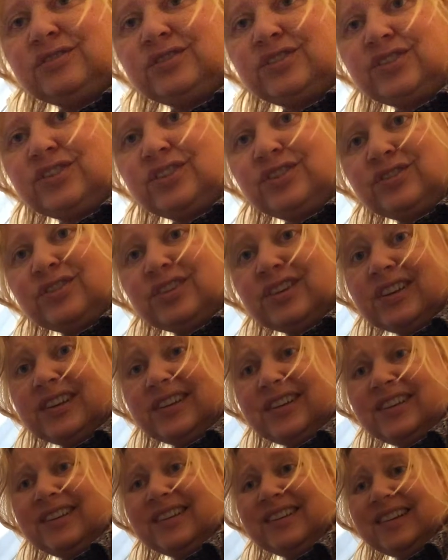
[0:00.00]
you
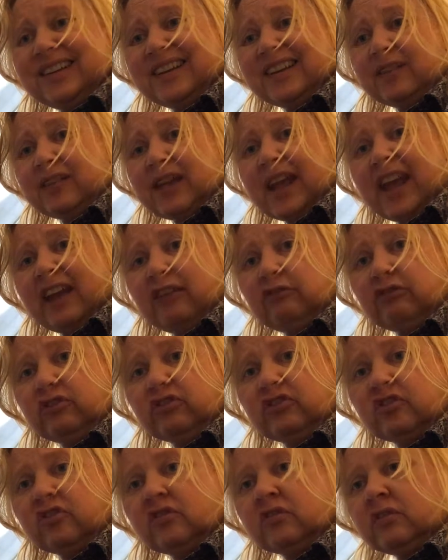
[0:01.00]
can get
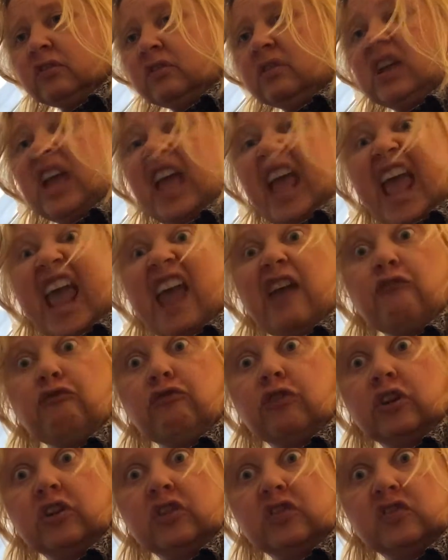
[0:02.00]
errors.
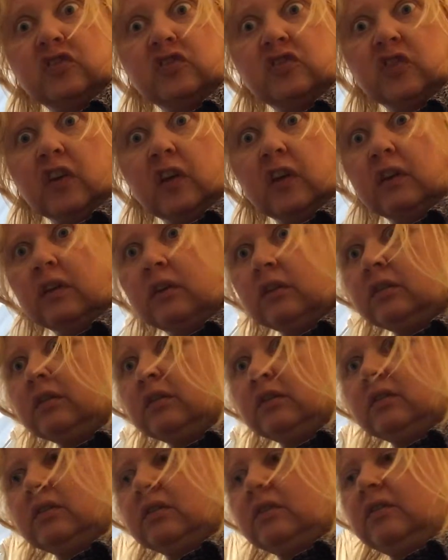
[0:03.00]

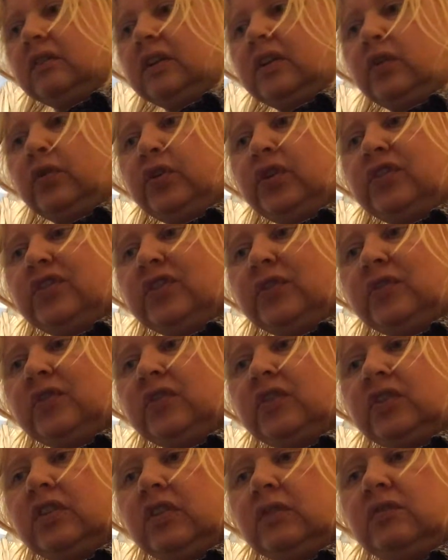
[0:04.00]
No, you don't.
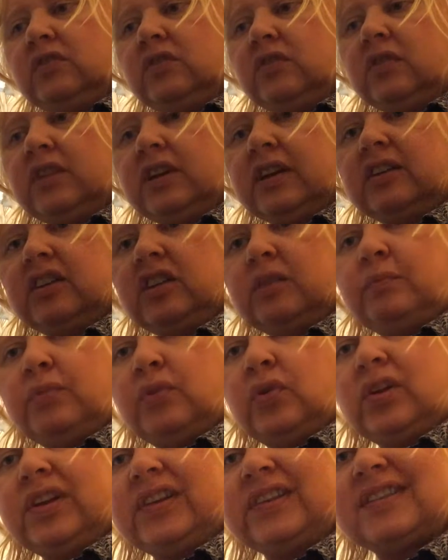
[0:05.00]
So you don't do that. You
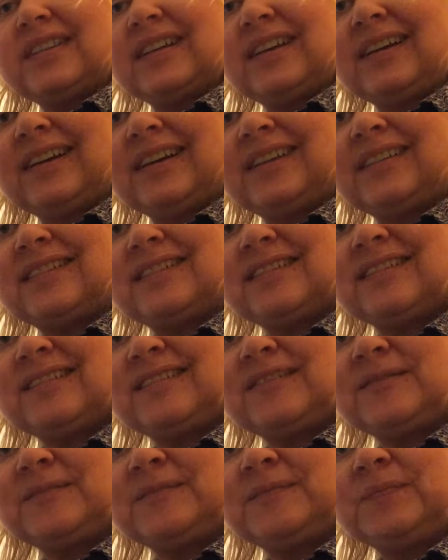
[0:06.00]
pull it tight
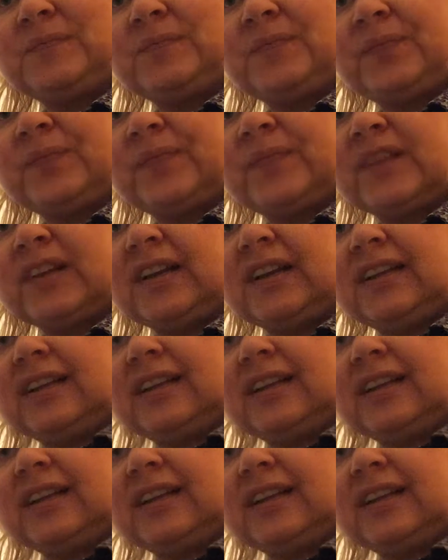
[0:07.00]
a